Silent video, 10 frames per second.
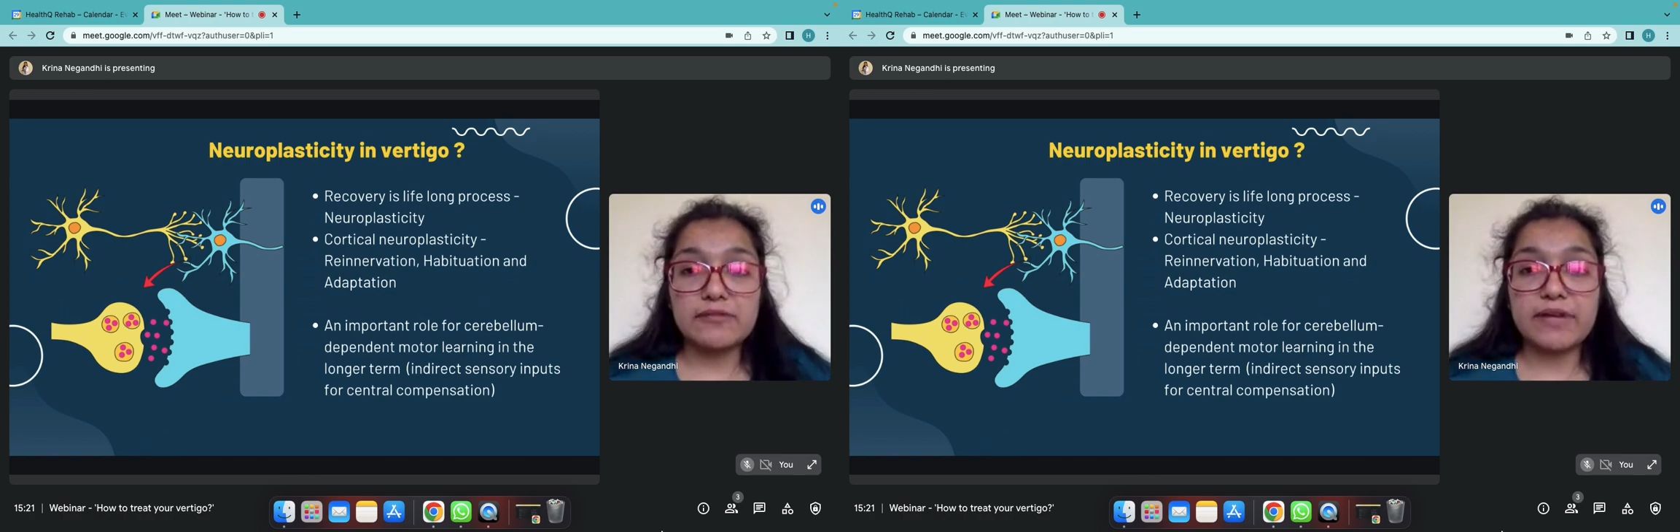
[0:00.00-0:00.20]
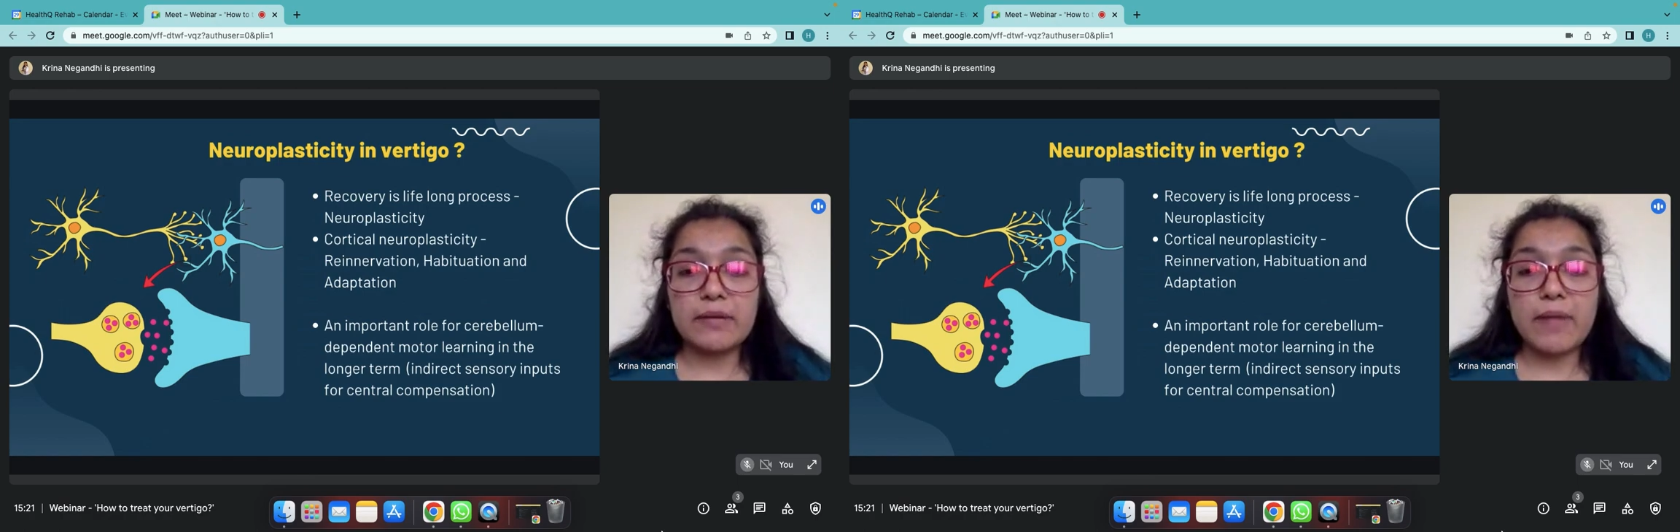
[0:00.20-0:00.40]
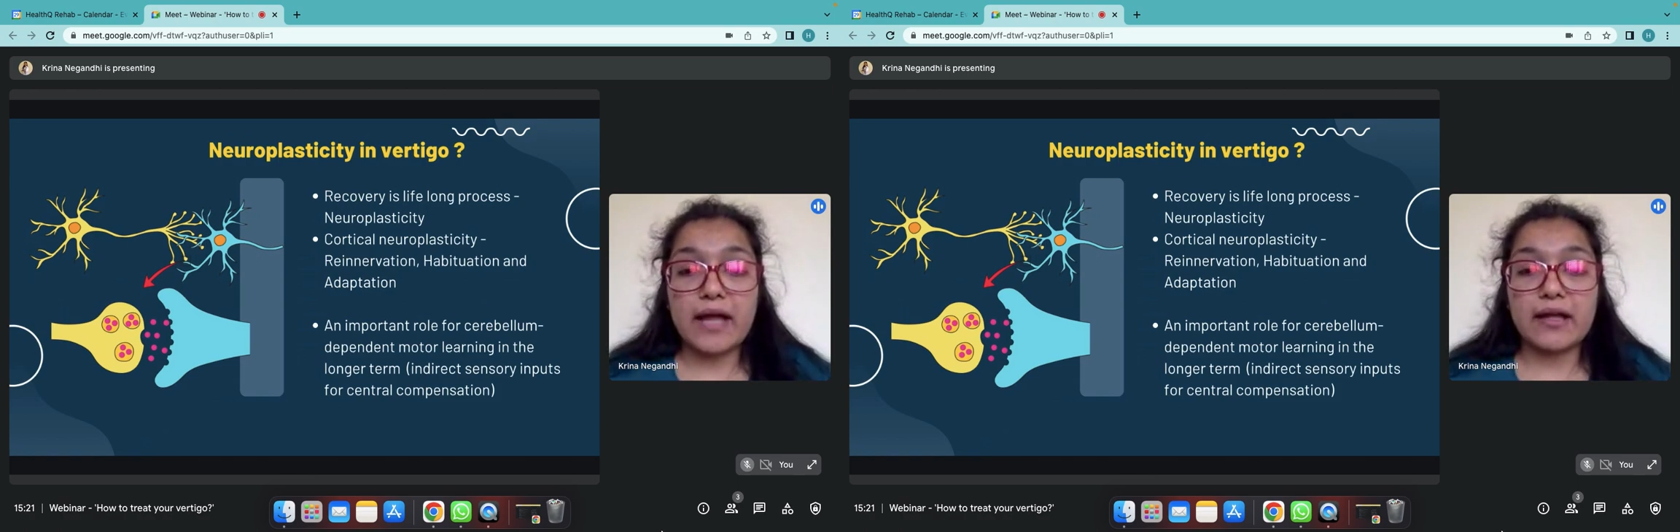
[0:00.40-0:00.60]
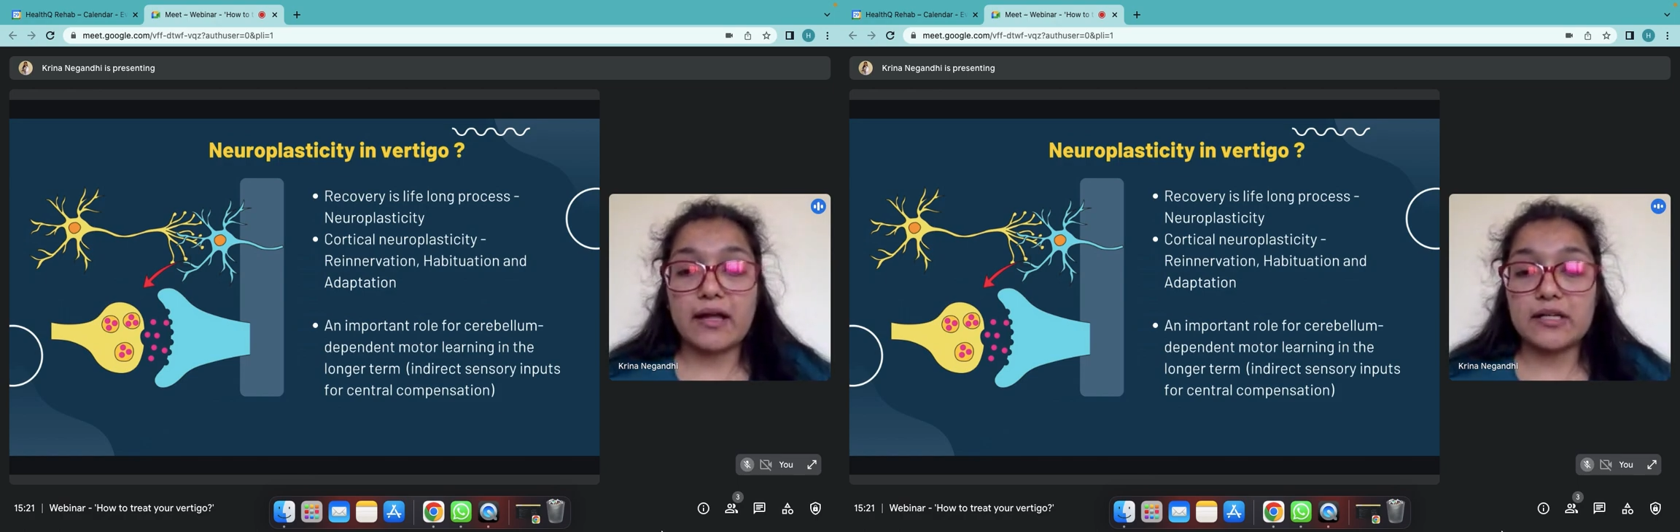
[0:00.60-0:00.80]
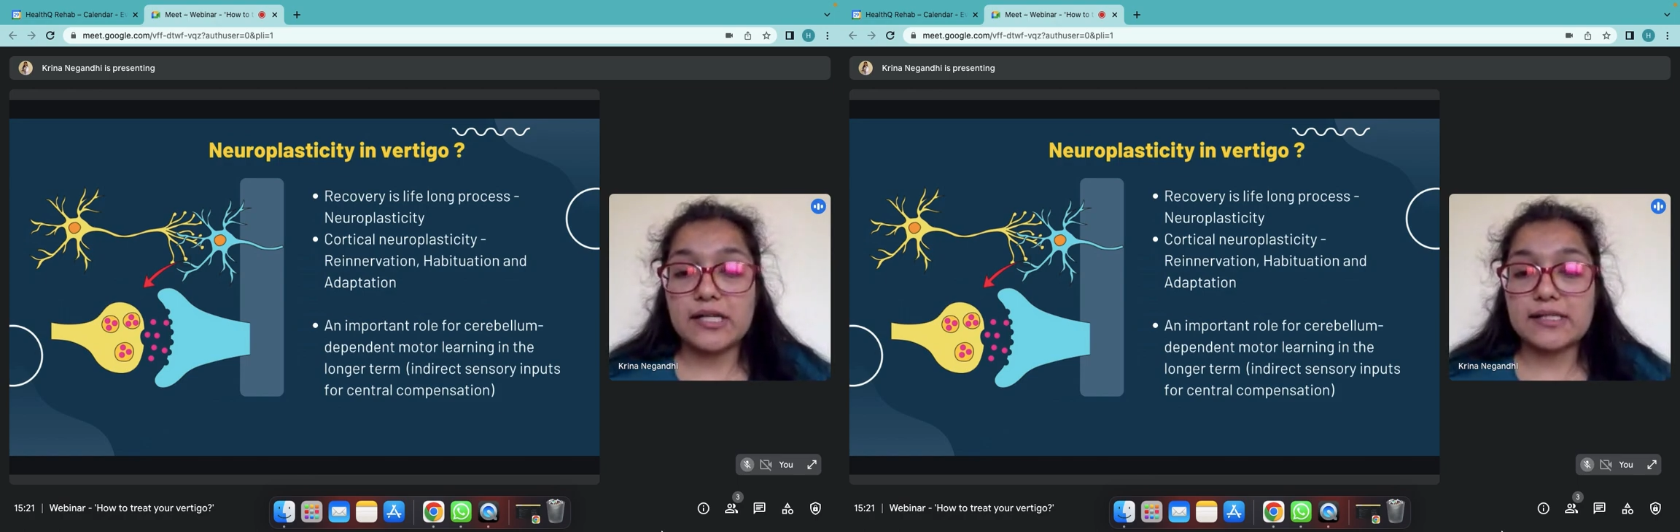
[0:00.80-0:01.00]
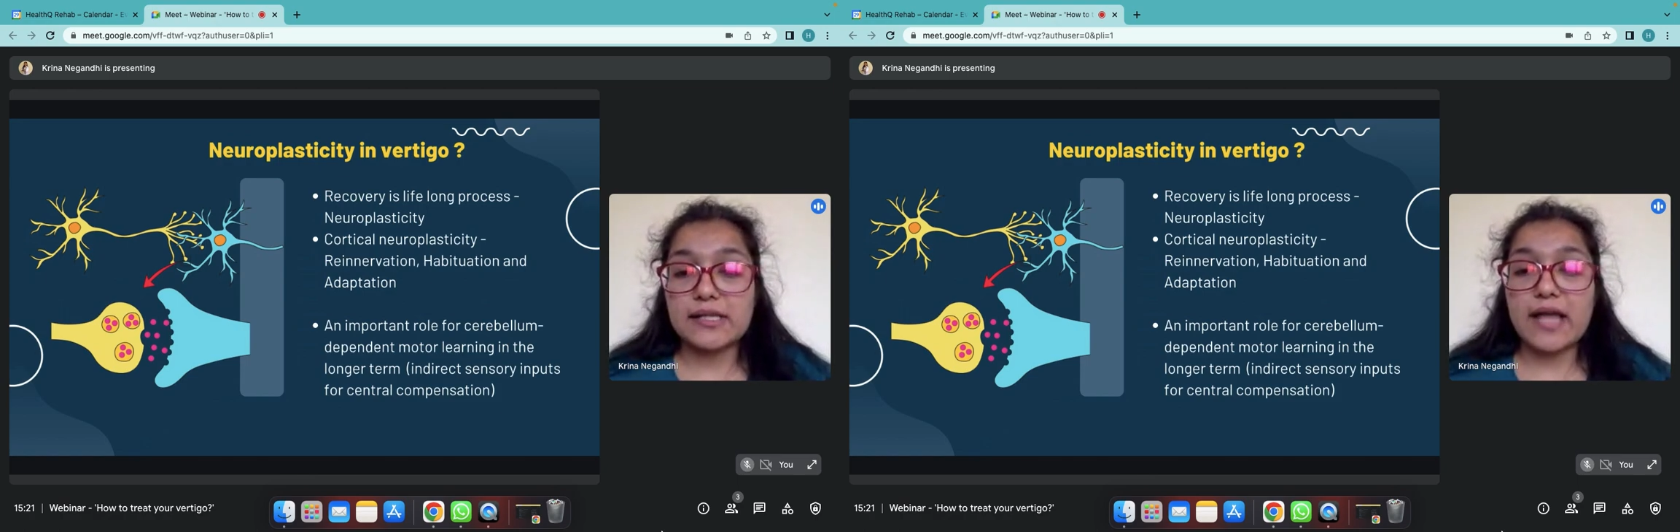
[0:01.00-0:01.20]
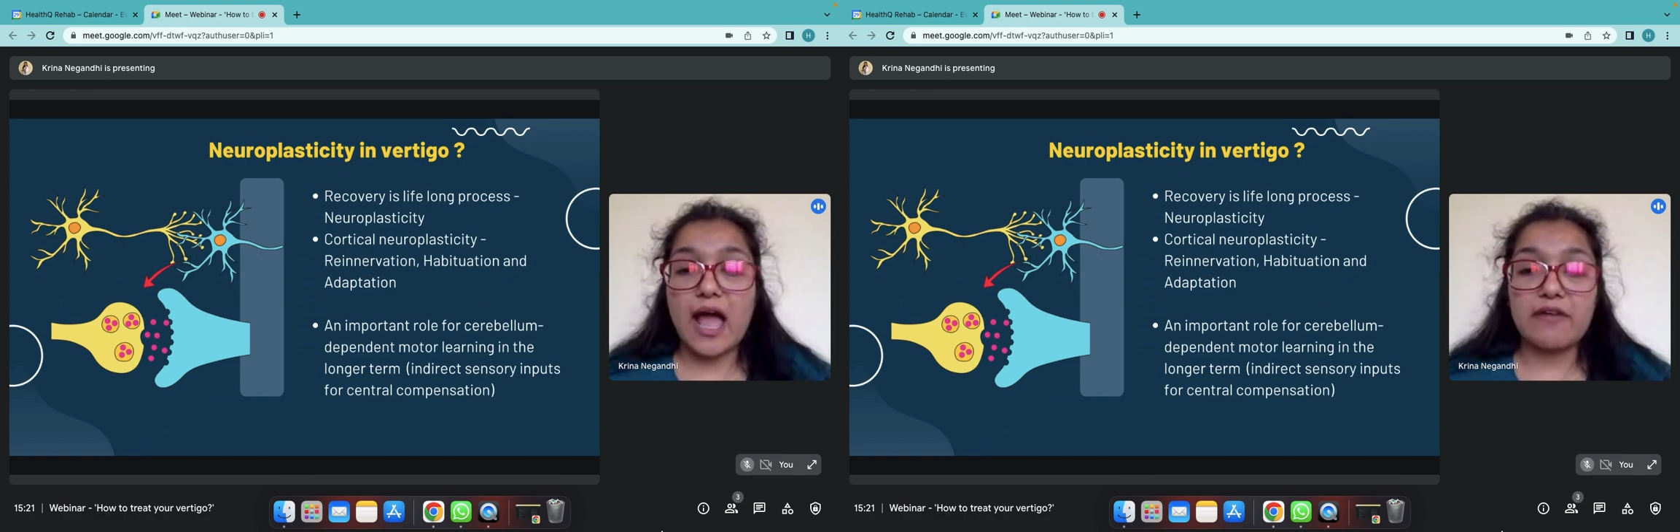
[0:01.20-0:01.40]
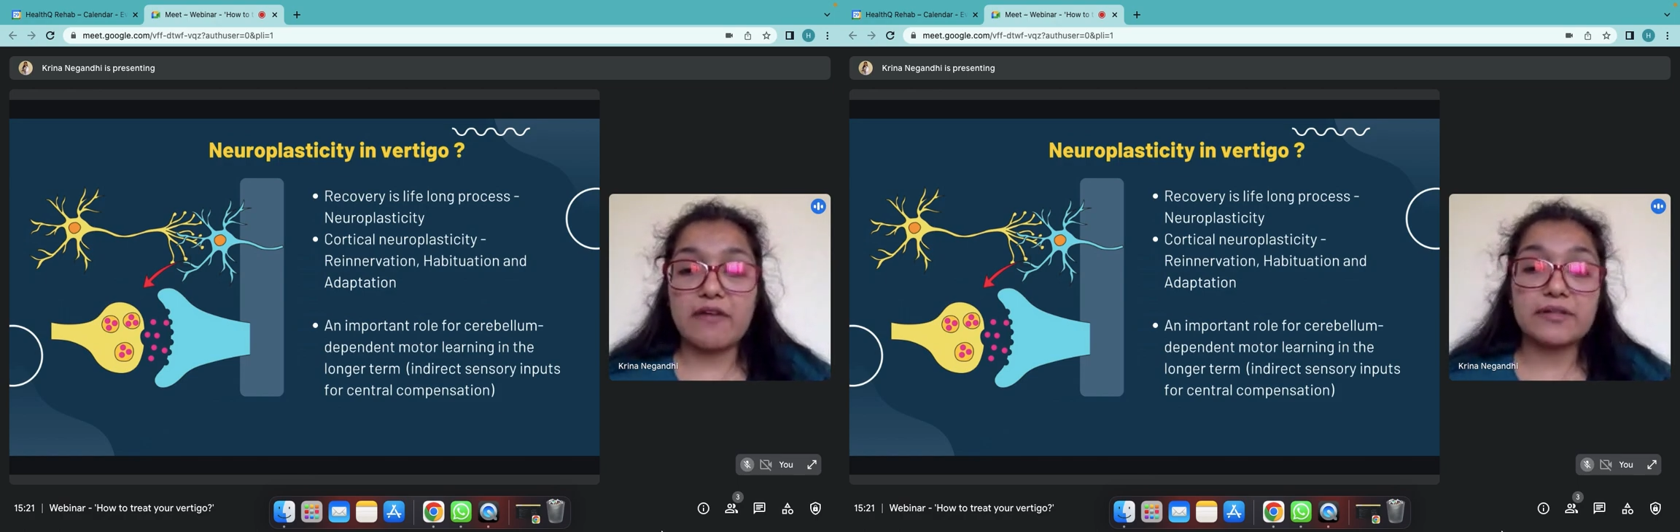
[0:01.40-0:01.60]
feedback doesn't
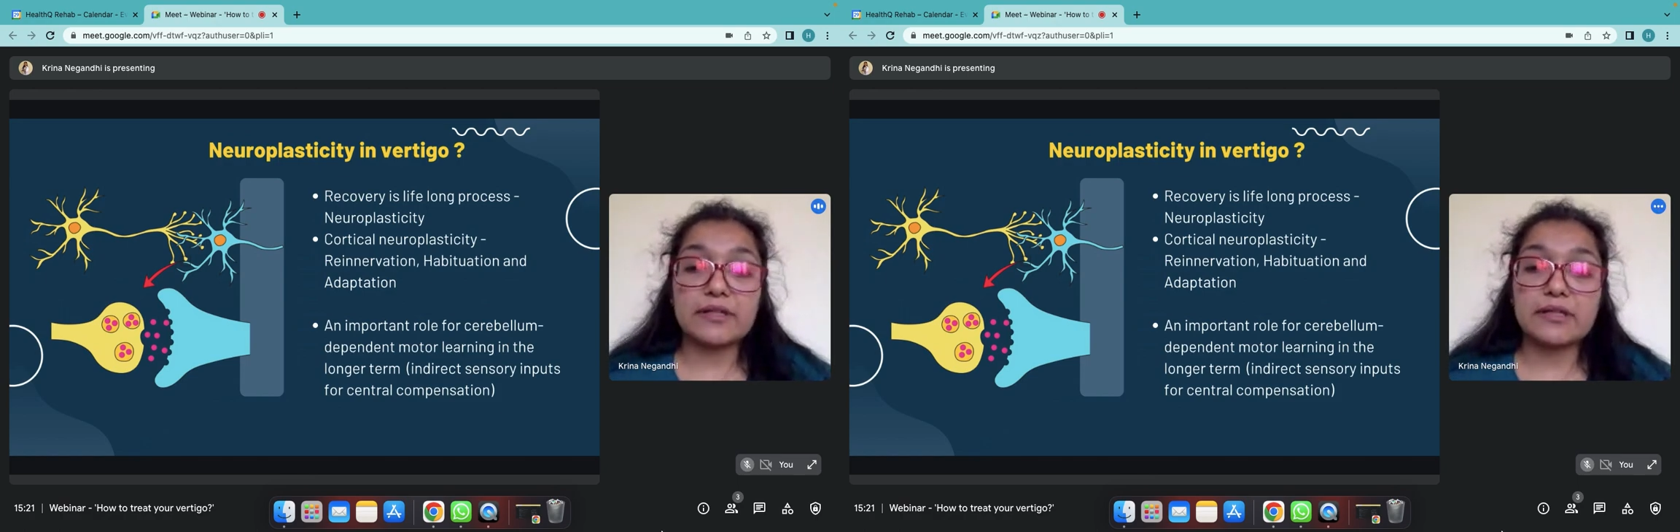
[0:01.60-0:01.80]
have